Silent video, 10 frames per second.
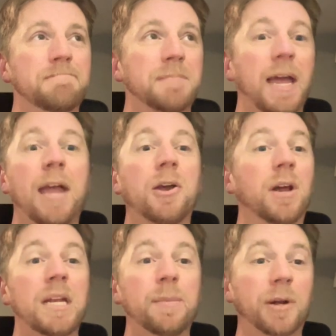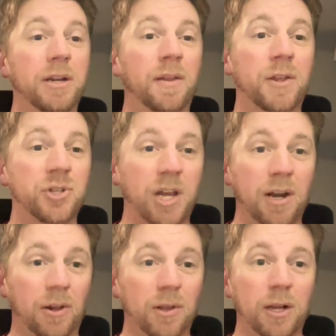anger anybody on the
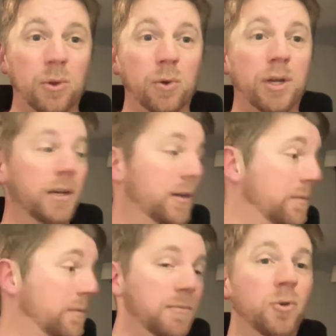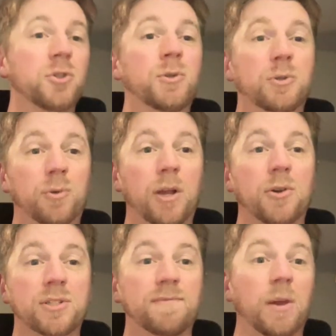channel, including those
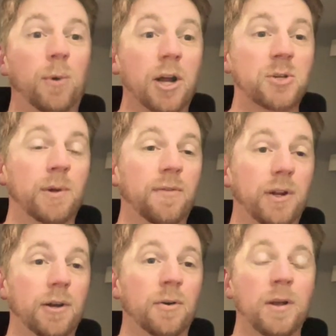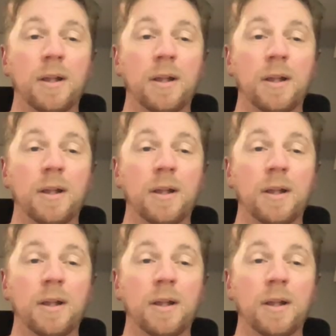creators if they watch my video,